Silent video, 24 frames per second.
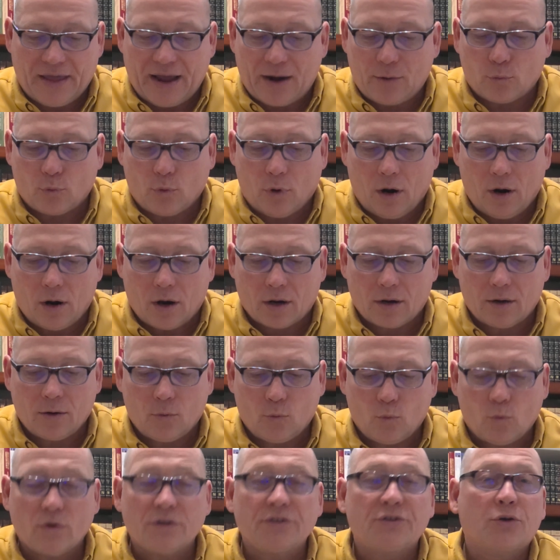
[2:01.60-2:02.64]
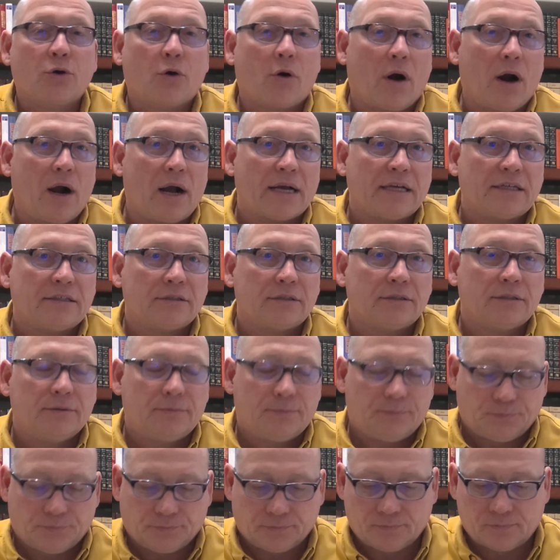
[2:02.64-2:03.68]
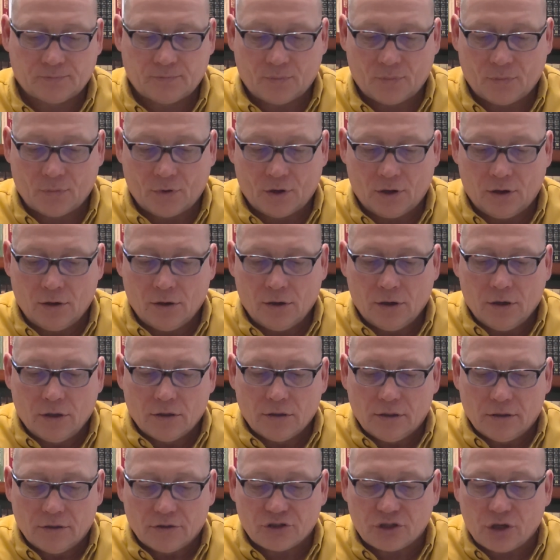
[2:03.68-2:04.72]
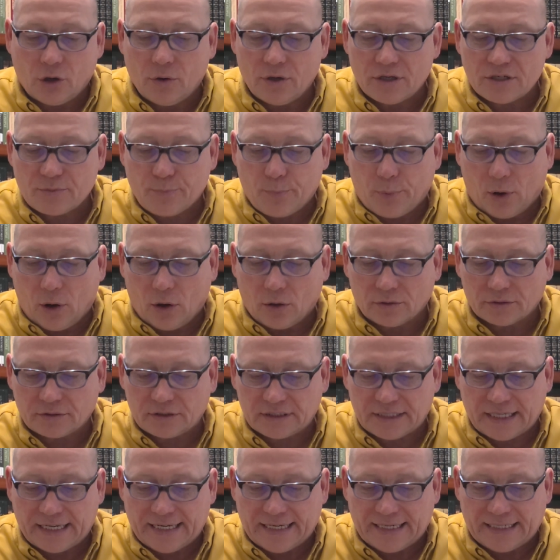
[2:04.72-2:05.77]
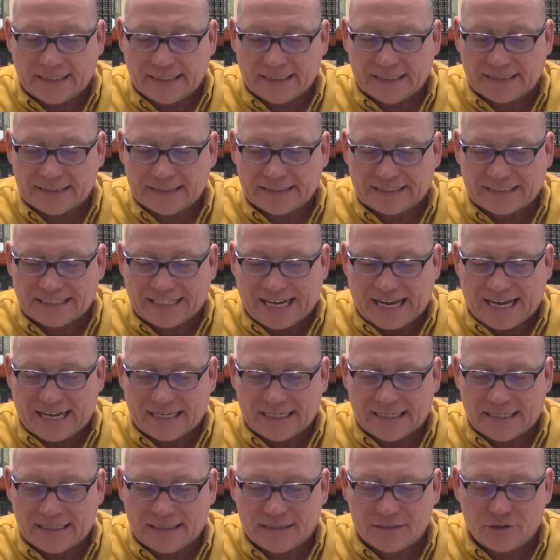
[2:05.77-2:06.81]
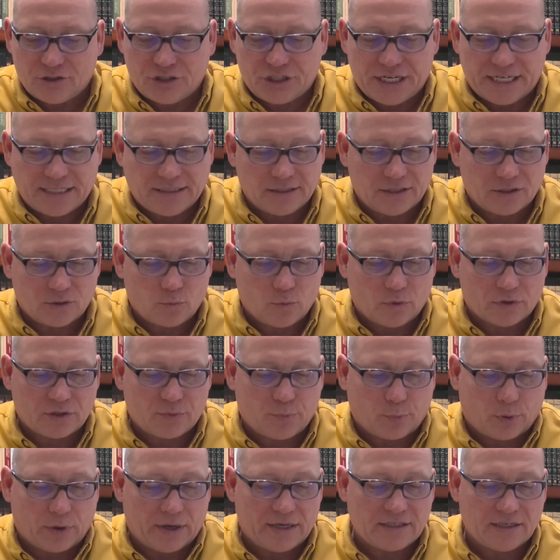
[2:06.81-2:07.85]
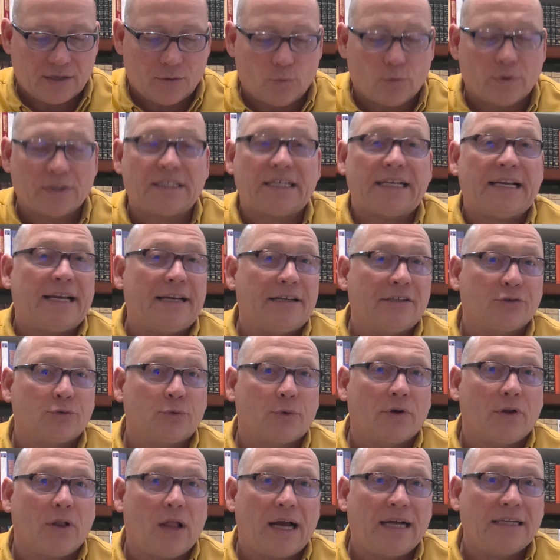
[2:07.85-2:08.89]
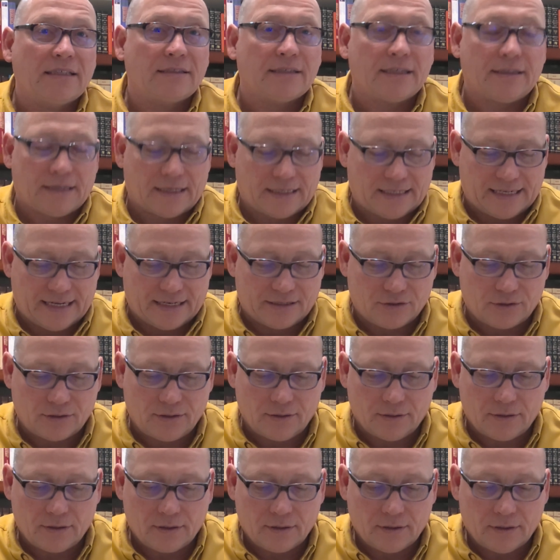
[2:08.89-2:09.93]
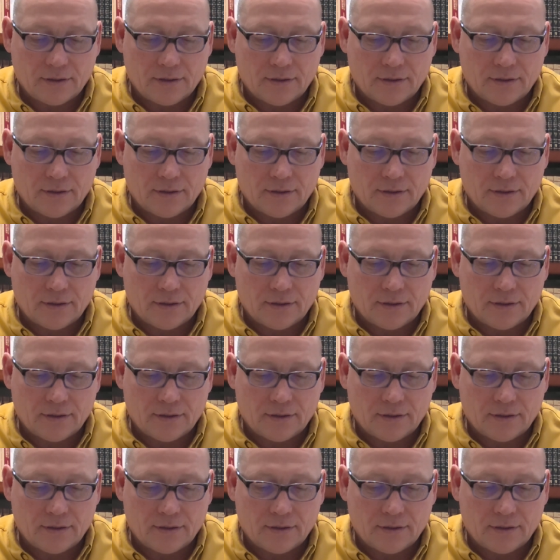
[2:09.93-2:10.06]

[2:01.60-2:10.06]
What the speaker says: that rock was Christ." So is Paul saying that Jesus was present with the Israelites in the desert?